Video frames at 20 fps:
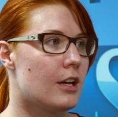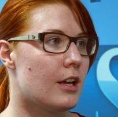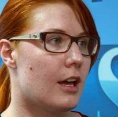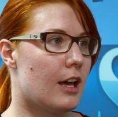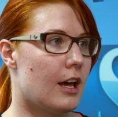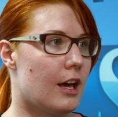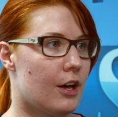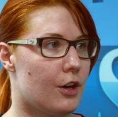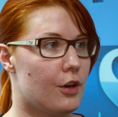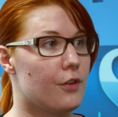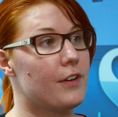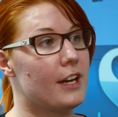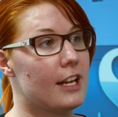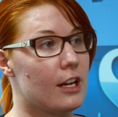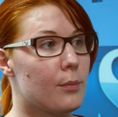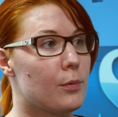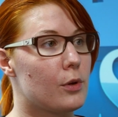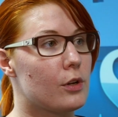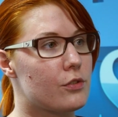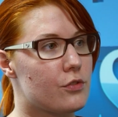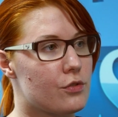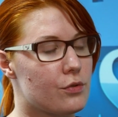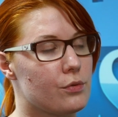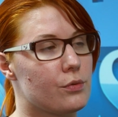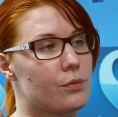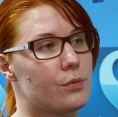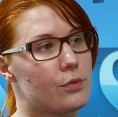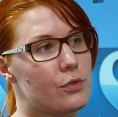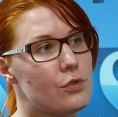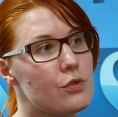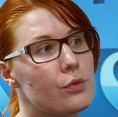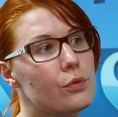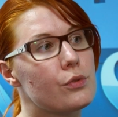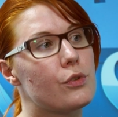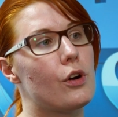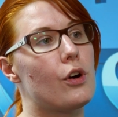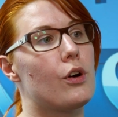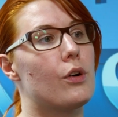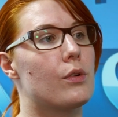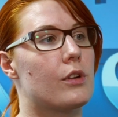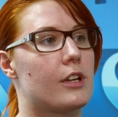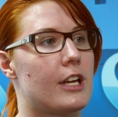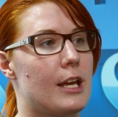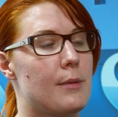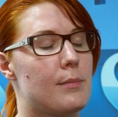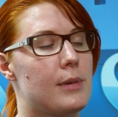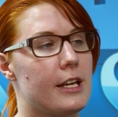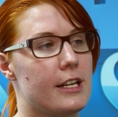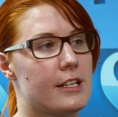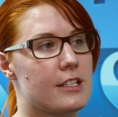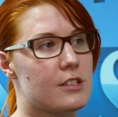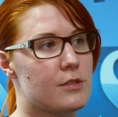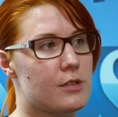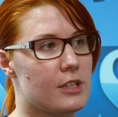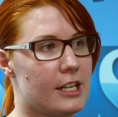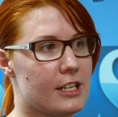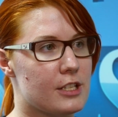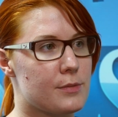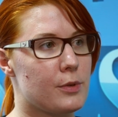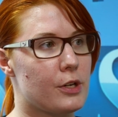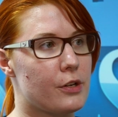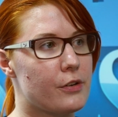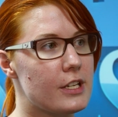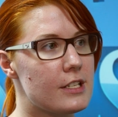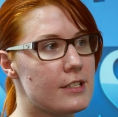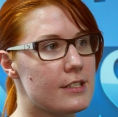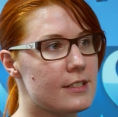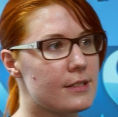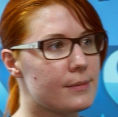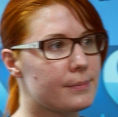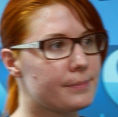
available through the whole gameplay experience.